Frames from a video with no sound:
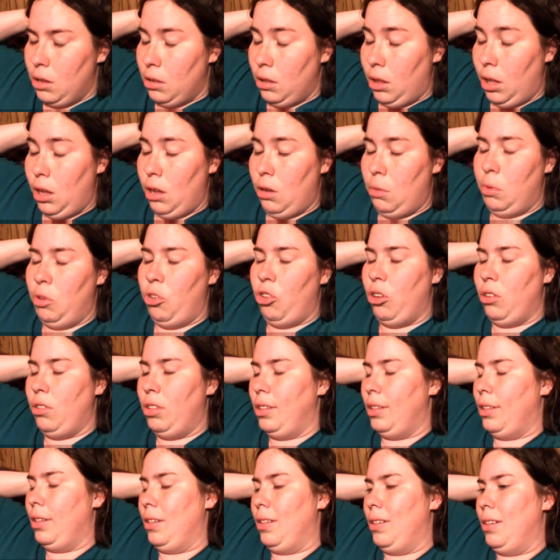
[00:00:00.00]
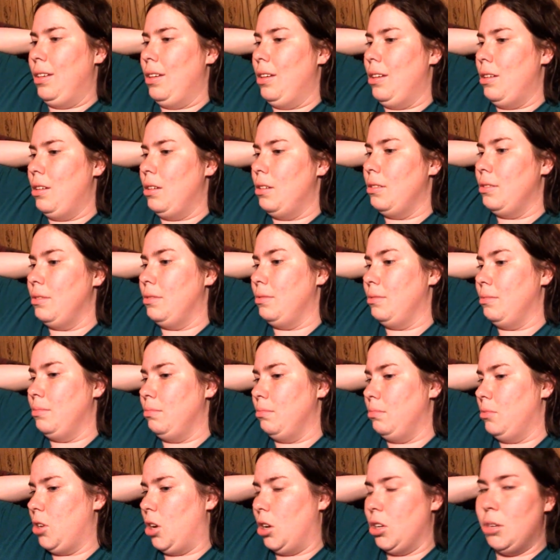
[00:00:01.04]
And we just
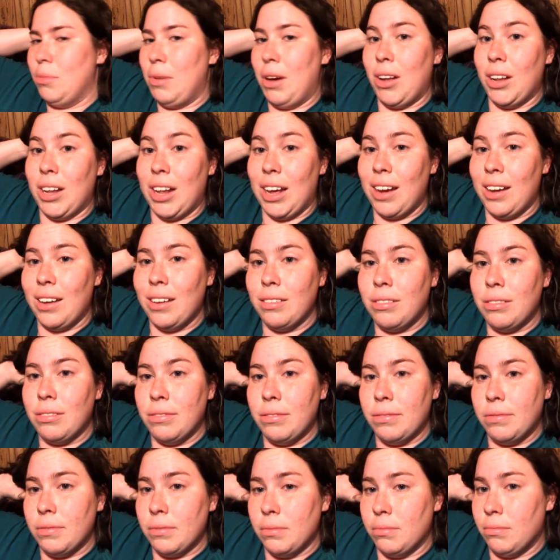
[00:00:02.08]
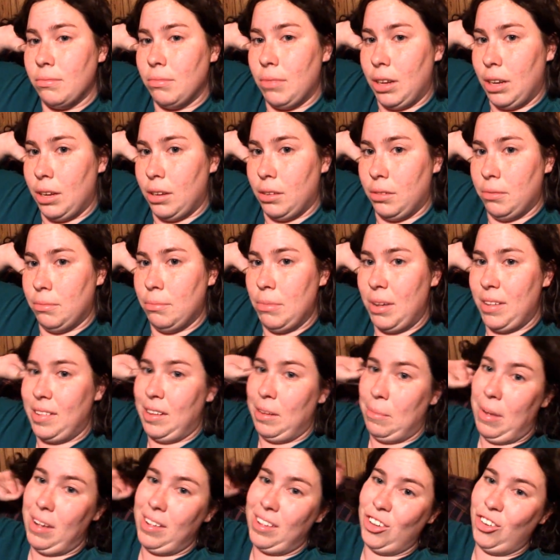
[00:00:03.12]
talked about life and
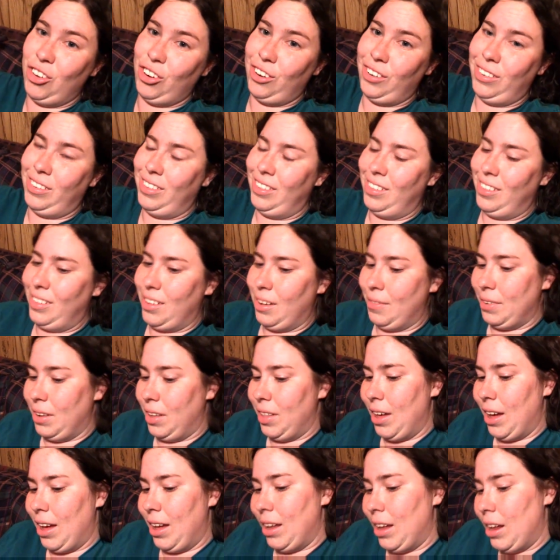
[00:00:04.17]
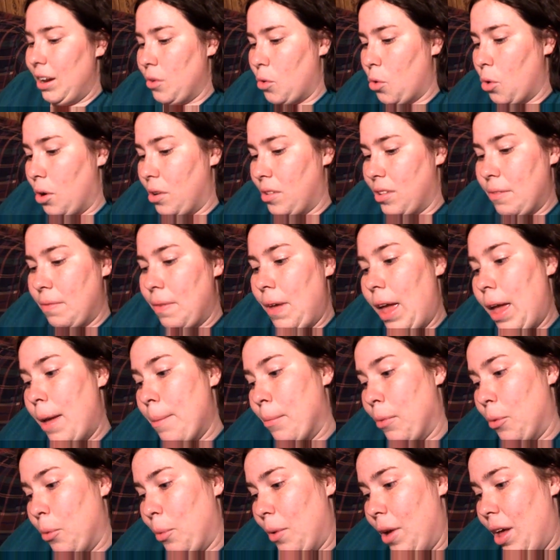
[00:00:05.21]
Mystic Messenger and stuff like that. And of course, of
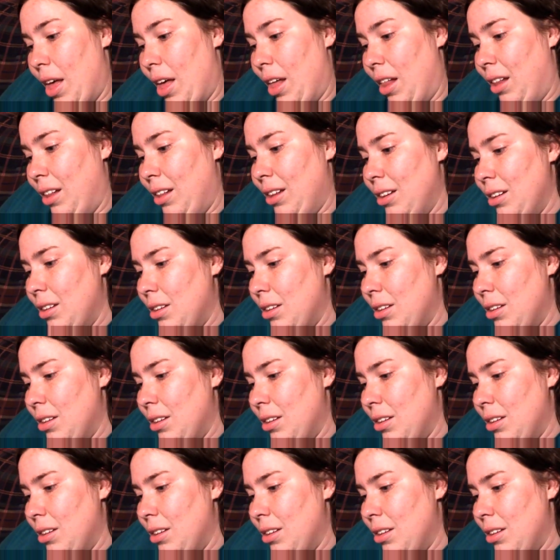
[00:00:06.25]
Emeril.